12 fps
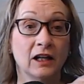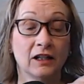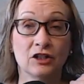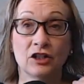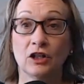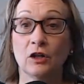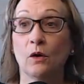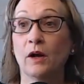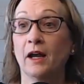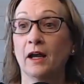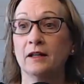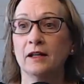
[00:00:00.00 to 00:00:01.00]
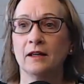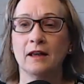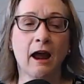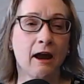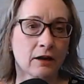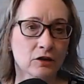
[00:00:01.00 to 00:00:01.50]
to go ahead and
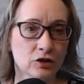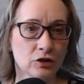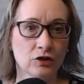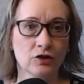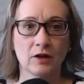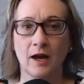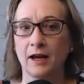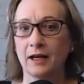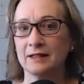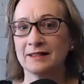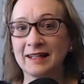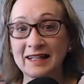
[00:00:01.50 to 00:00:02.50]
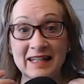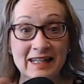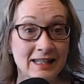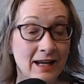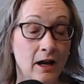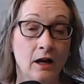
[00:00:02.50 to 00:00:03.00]
exercise, to
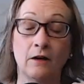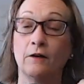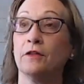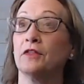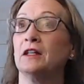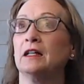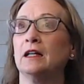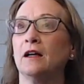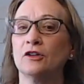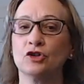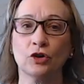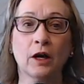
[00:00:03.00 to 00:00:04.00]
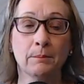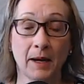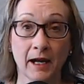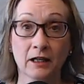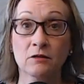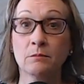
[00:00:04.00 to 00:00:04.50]
eat healthy? Sure, I
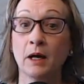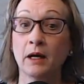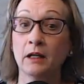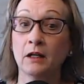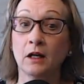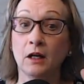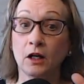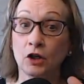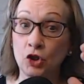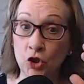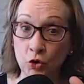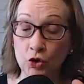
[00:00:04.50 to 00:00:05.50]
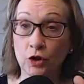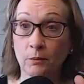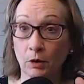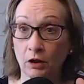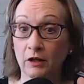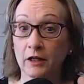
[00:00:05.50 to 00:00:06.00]
packed my
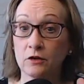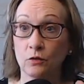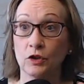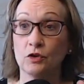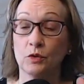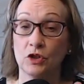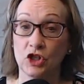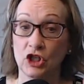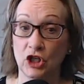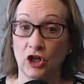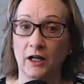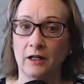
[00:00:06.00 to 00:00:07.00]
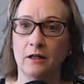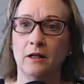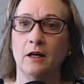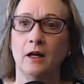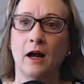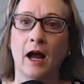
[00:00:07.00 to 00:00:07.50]
NutriBullet, which was good.
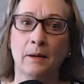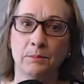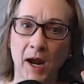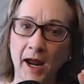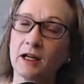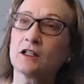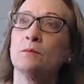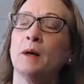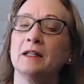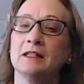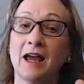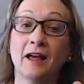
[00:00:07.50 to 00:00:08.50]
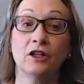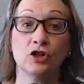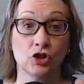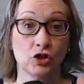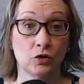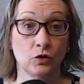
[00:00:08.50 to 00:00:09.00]
I packed my tennis
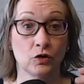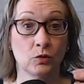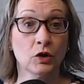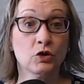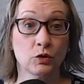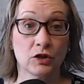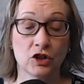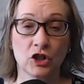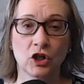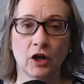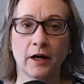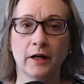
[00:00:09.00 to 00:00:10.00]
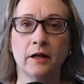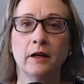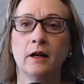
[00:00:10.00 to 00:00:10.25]
shoes, which was good.